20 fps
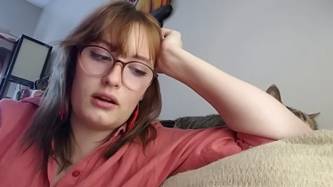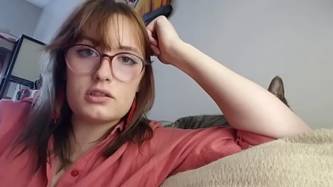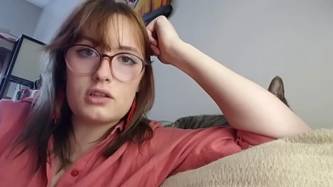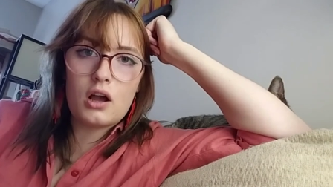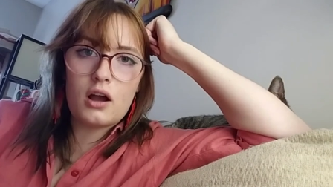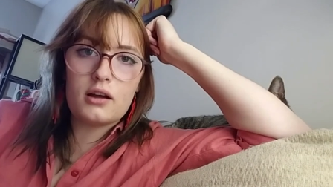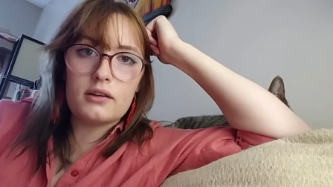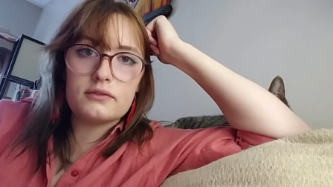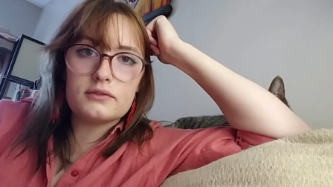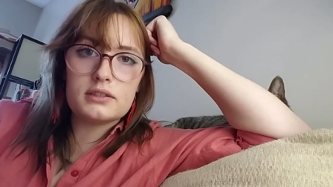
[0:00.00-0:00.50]
There's
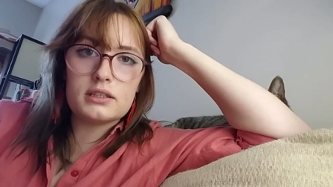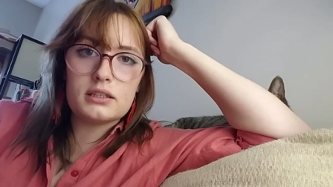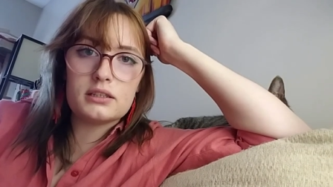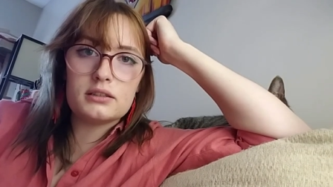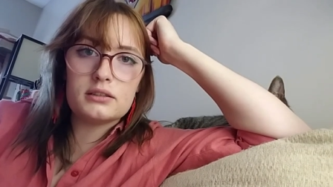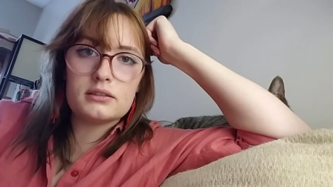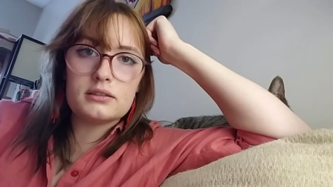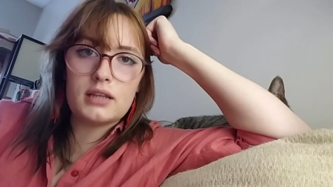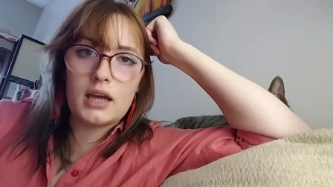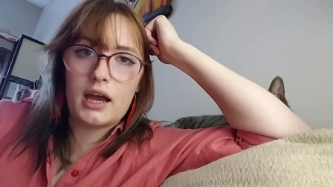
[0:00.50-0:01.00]

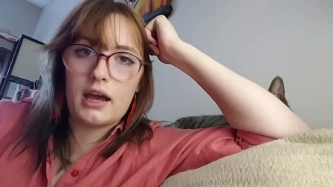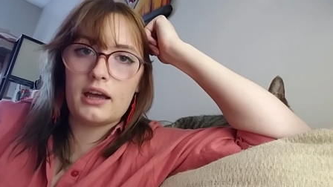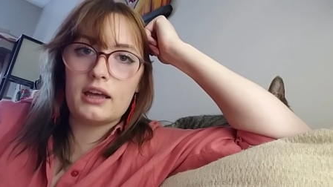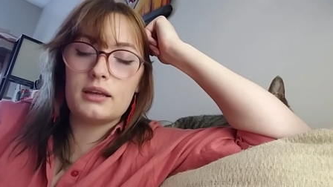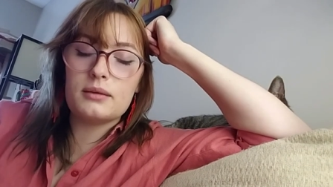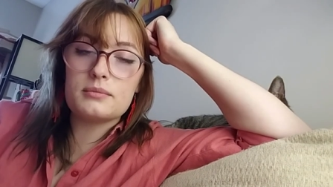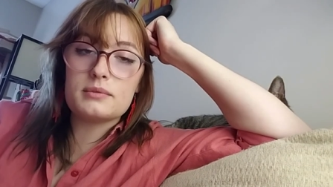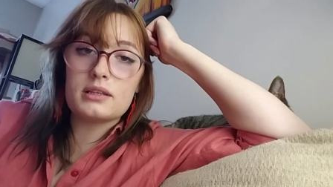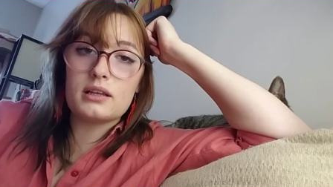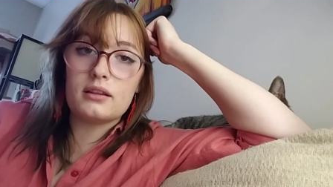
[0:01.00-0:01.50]

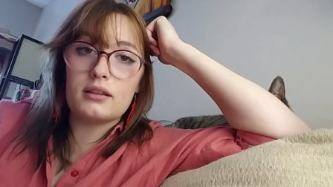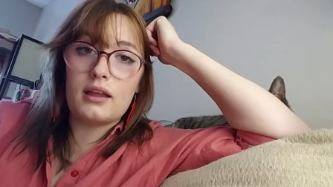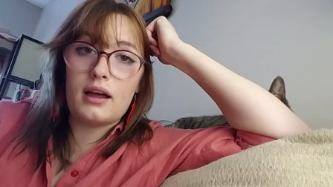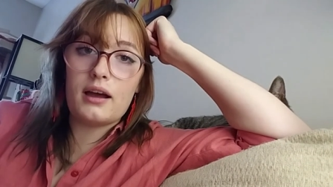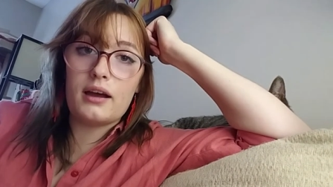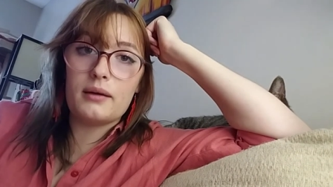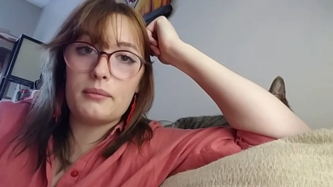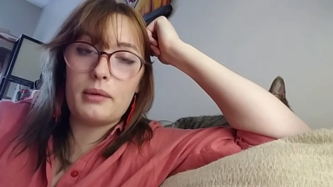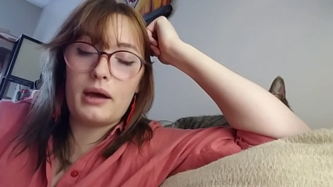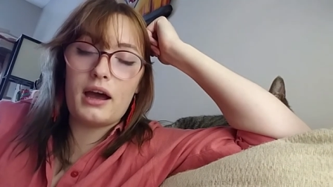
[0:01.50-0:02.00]
oftentimes a
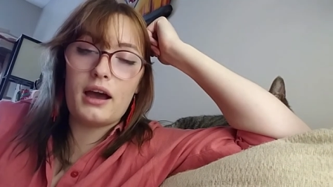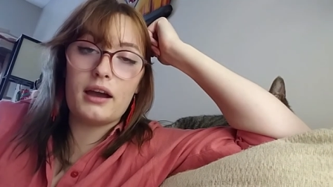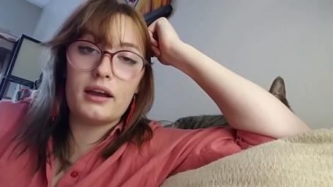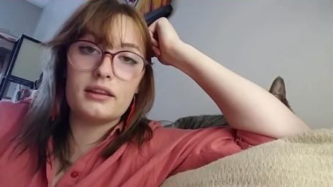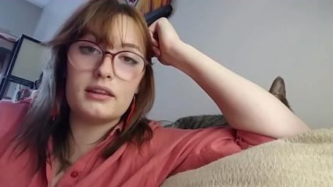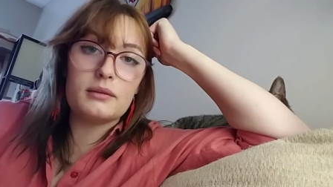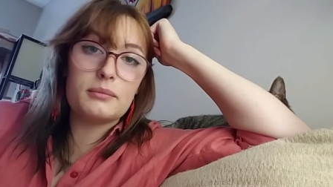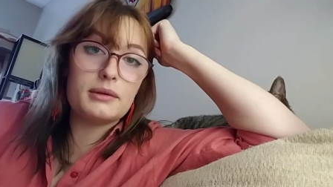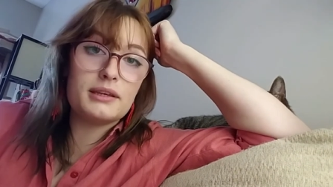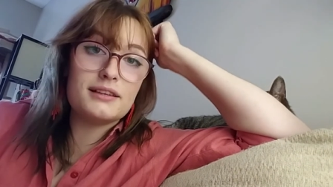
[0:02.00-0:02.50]
lot
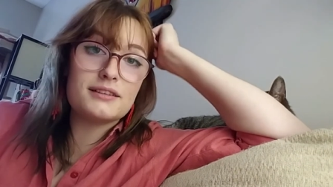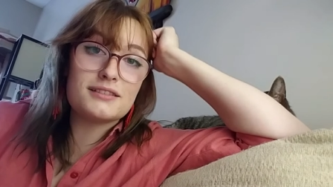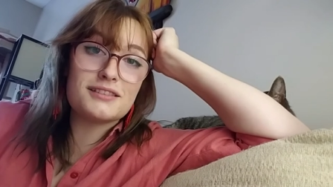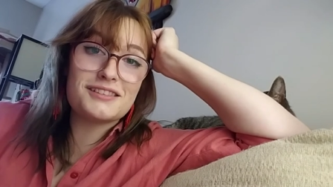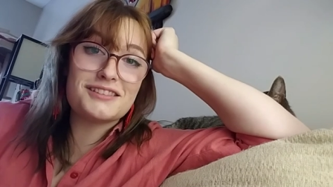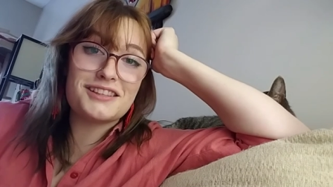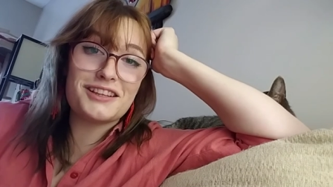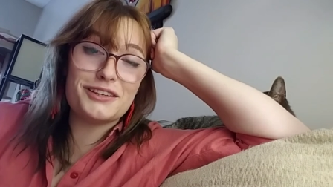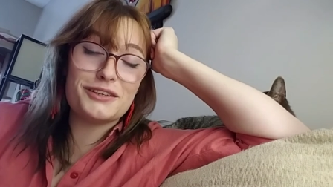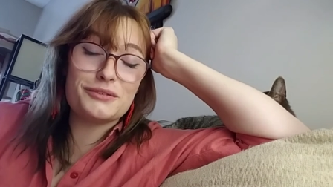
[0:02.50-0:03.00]
behind the
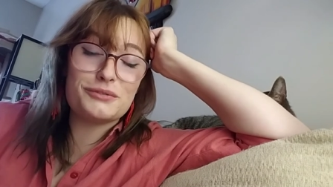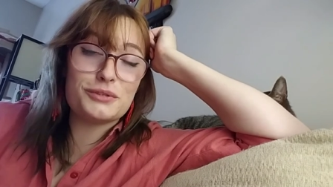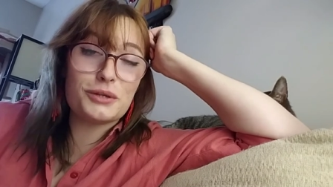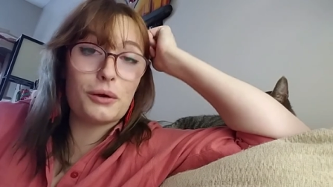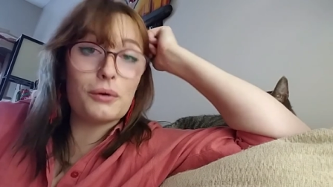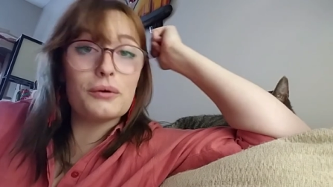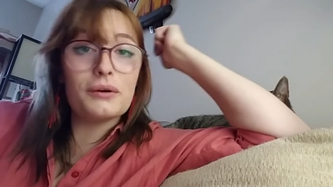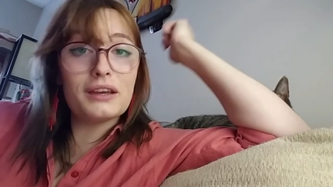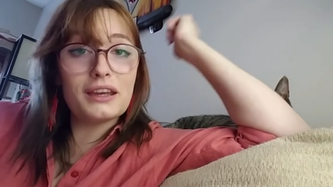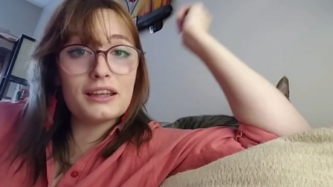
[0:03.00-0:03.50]
pieces that you
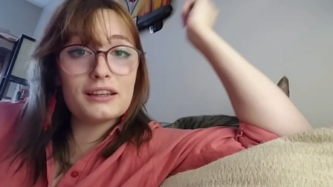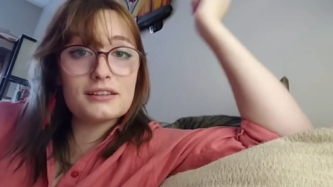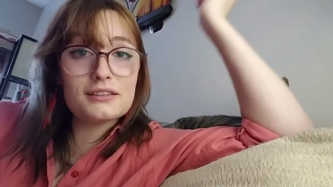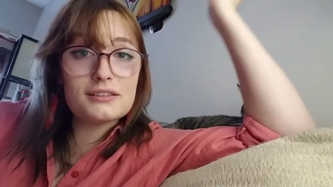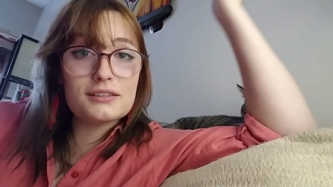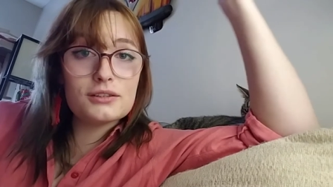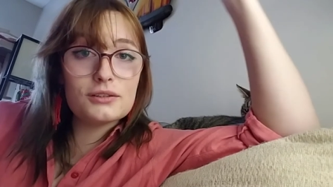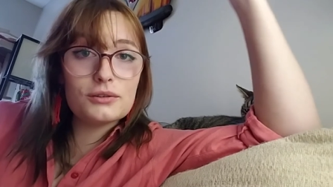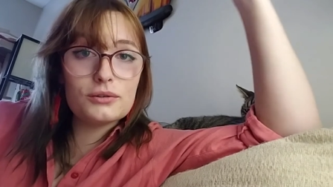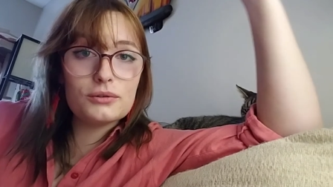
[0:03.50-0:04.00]
don't get
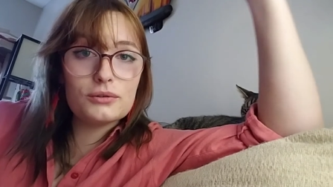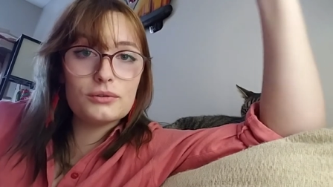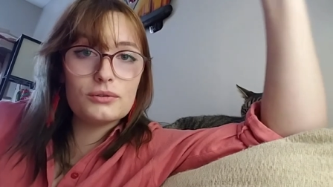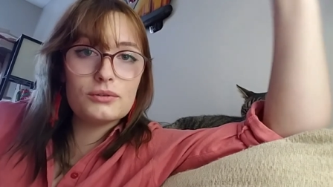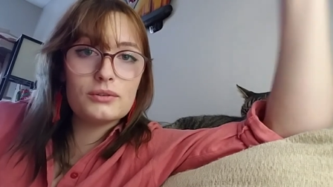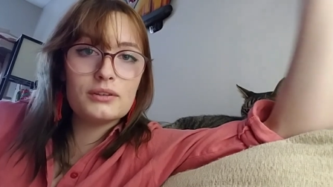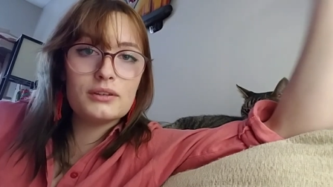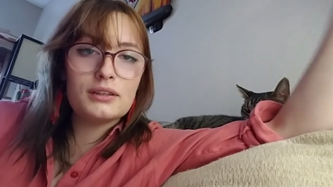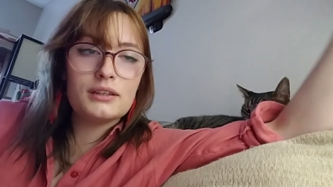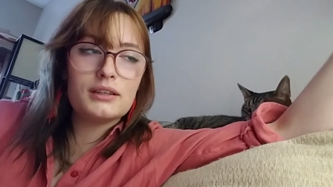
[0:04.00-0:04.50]

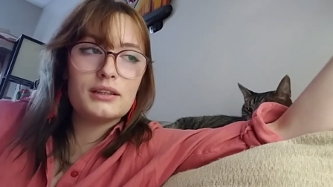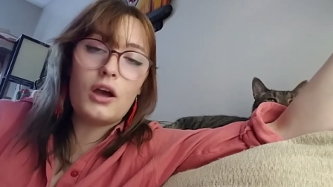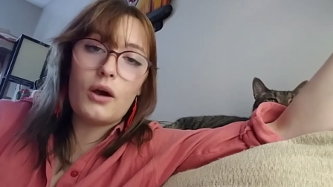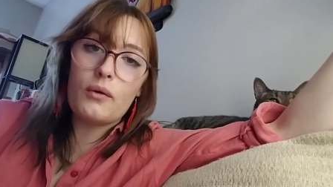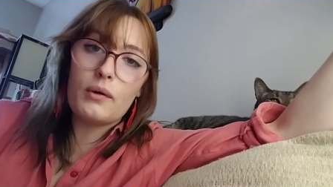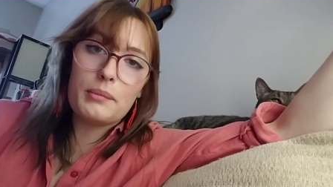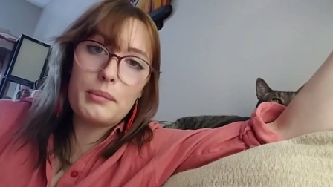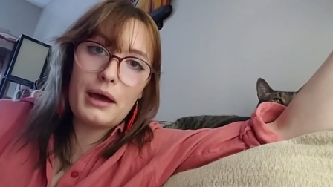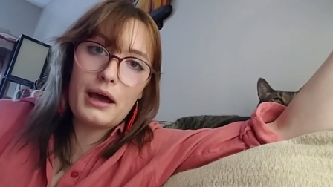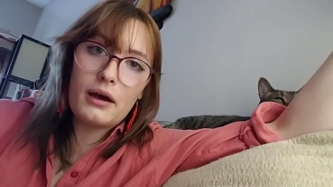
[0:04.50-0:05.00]
to
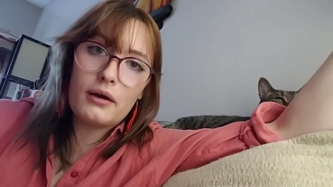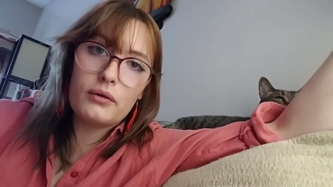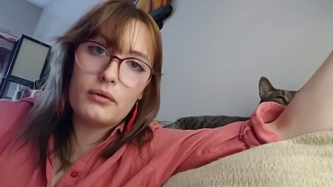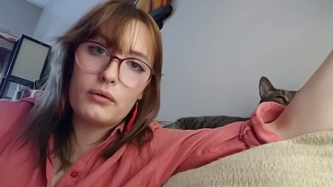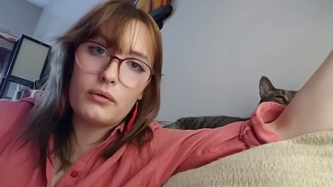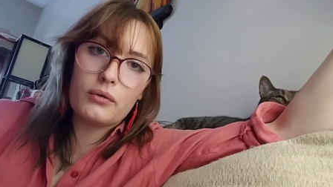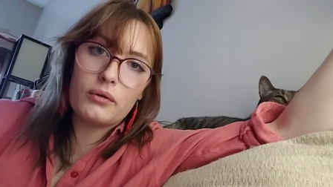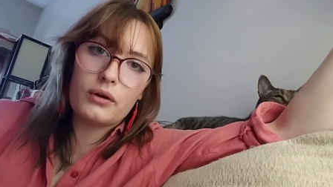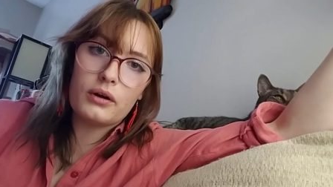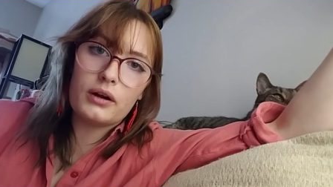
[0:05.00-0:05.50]
know
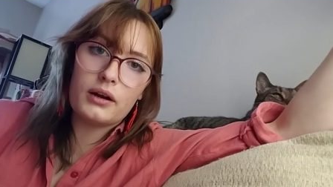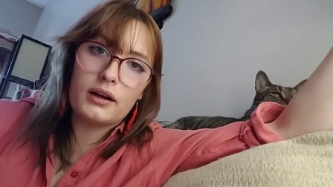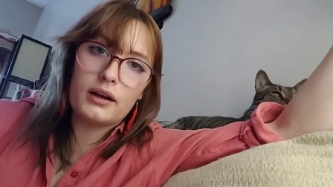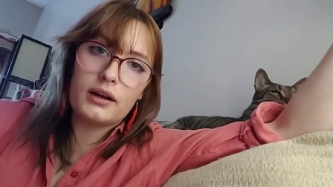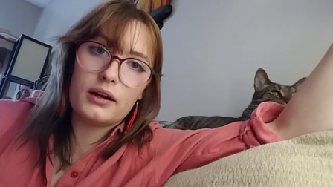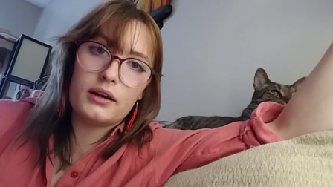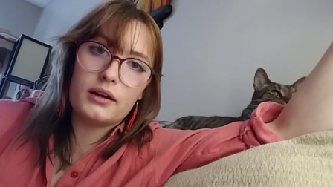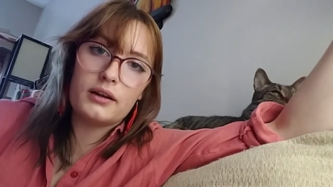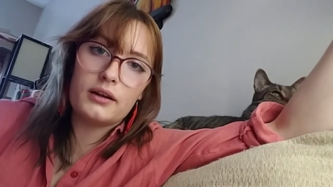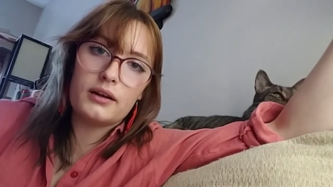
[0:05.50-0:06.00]
about
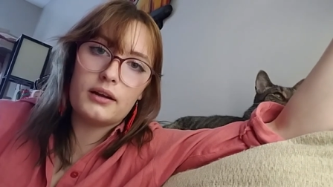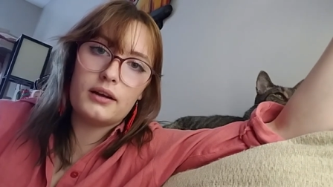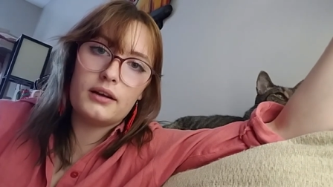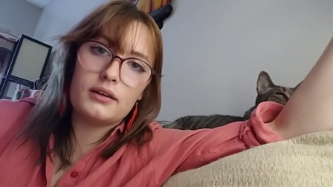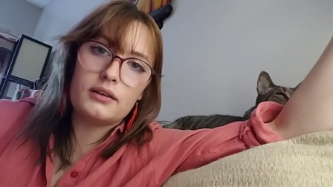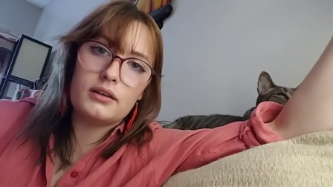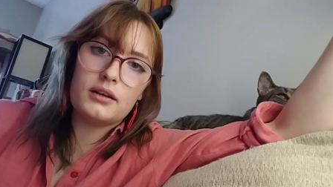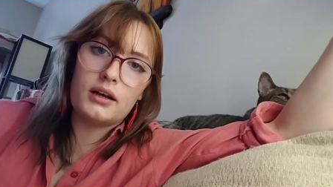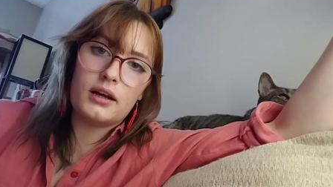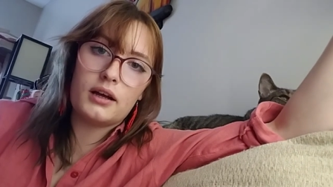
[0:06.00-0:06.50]
or
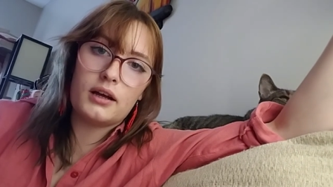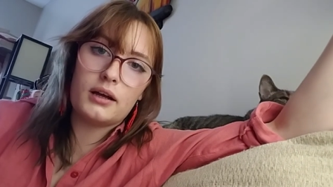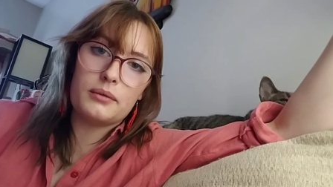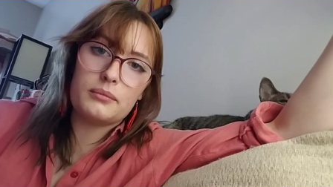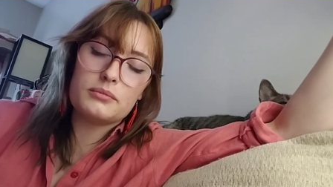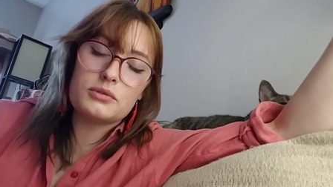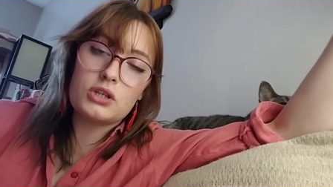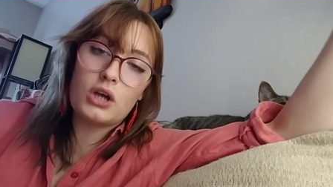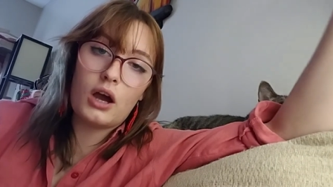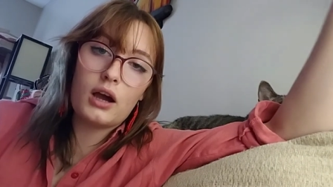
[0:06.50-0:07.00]

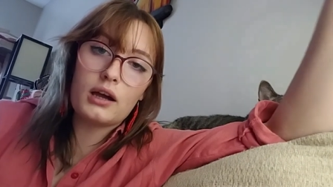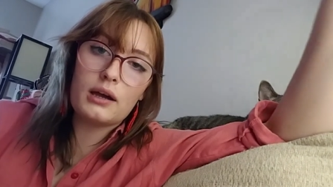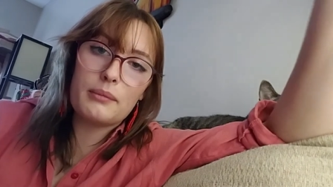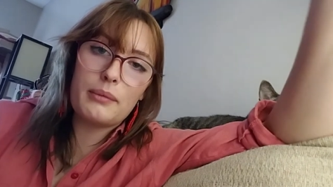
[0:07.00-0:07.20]
um, talk